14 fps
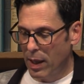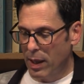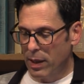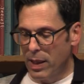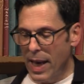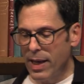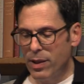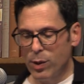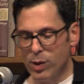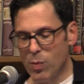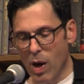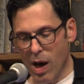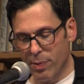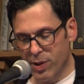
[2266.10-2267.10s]
like those
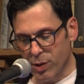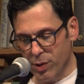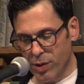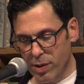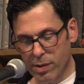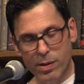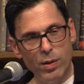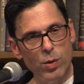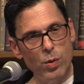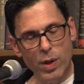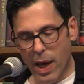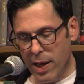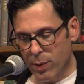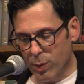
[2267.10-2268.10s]
mobsters who
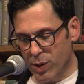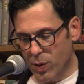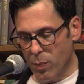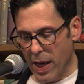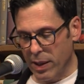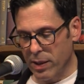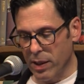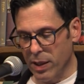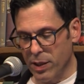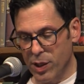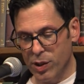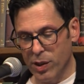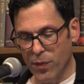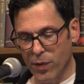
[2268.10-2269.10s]
gained respect
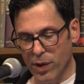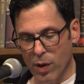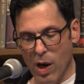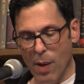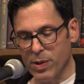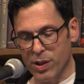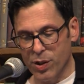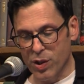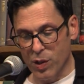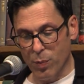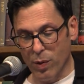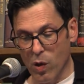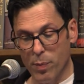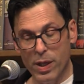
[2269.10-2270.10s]
initially for their opposition to
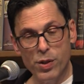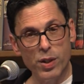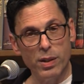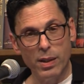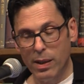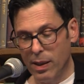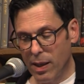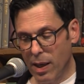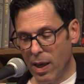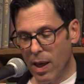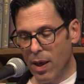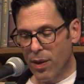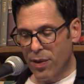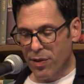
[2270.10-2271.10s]
prohibition,
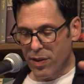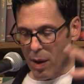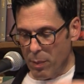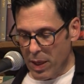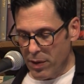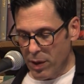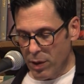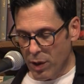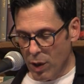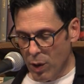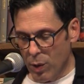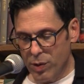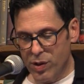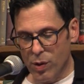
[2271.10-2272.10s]
thumbing their
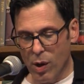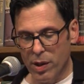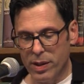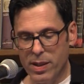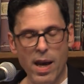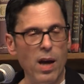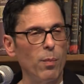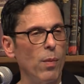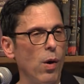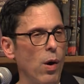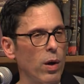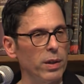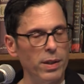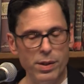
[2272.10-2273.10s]
nose to all the town
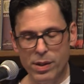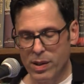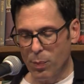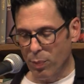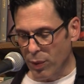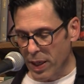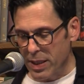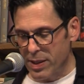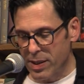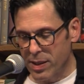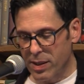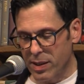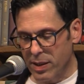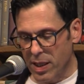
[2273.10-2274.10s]
moralists, the
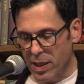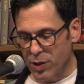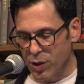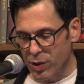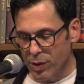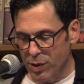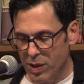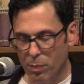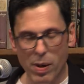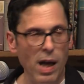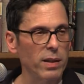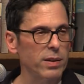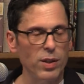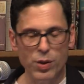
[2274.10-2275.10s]
priests, the teachers, the
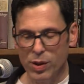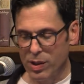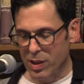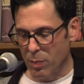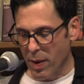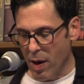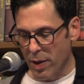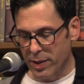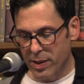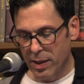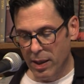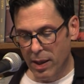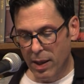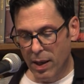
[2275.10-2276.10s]
politicians, the parents,
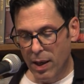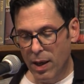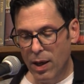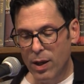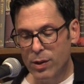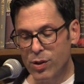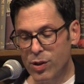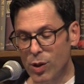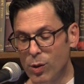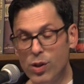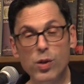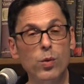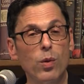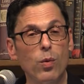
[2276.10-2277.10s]
so
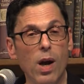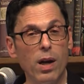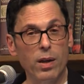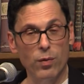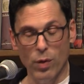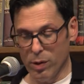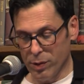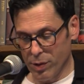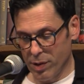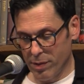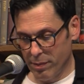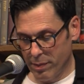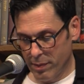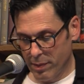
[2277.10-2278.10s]
too were rock and
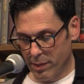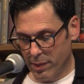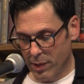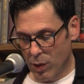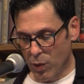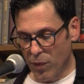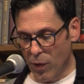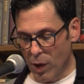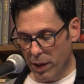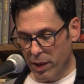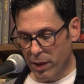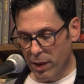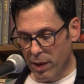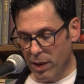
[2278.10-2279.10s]
rollers, who
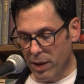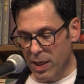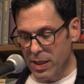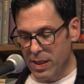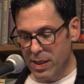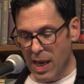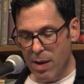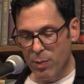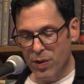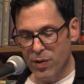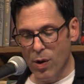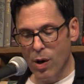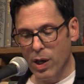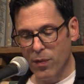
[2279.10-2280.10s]
fought these same
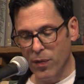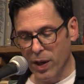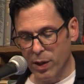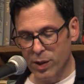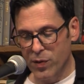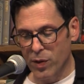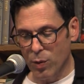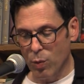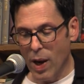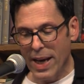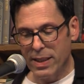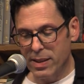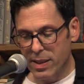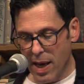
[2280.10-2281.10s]
authority figures for the
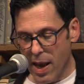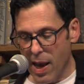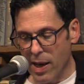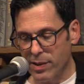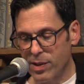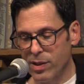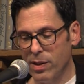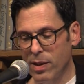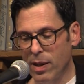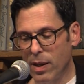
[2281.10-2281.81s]
right to dance,